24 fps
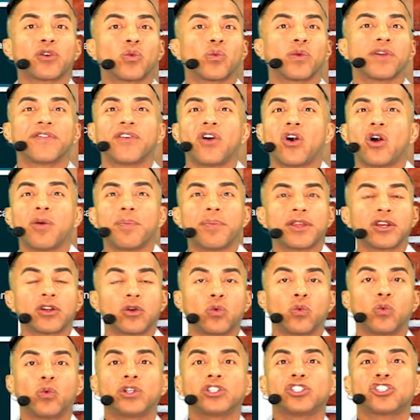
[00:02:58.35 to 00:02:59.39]
We've all been
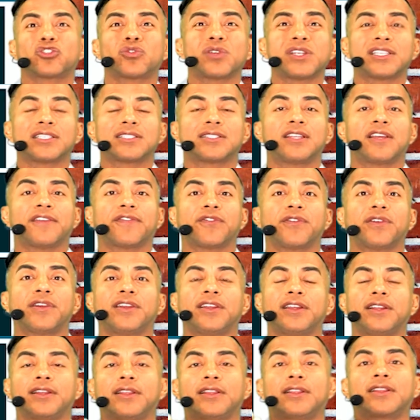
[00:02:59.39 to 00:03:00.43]
on one street's
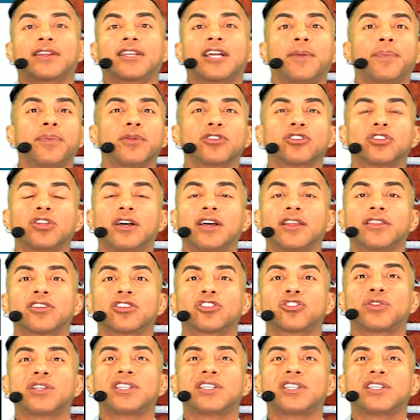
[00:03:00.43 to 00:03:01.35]
different, and a couple of other streets